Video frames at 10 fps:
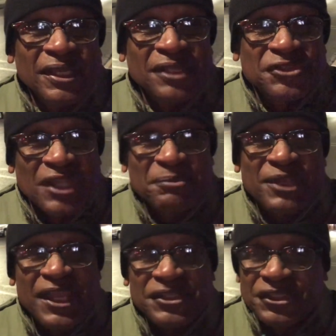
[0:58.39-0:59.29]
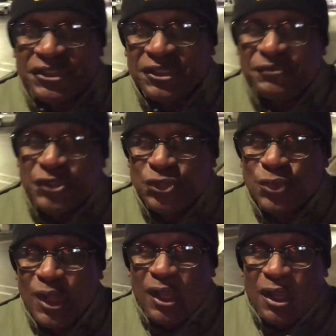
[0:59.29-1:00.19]
In some cases, if
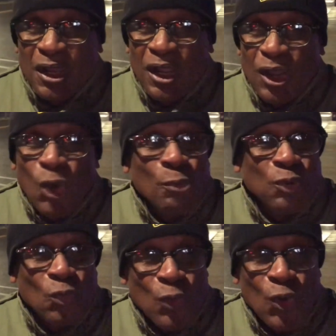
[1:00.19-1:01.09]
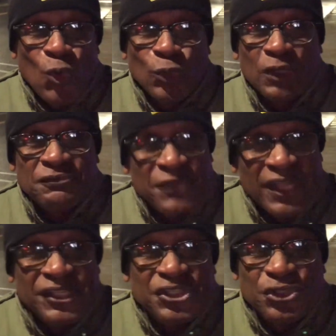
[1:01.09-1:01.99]
you on parole or
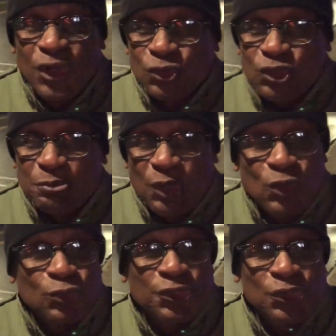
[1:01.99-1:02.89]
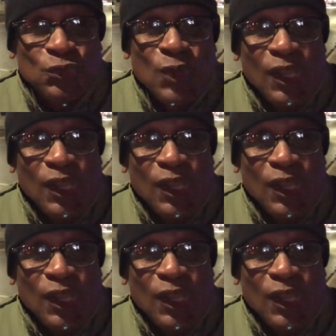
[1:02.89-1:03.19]
felons, you don't supposed to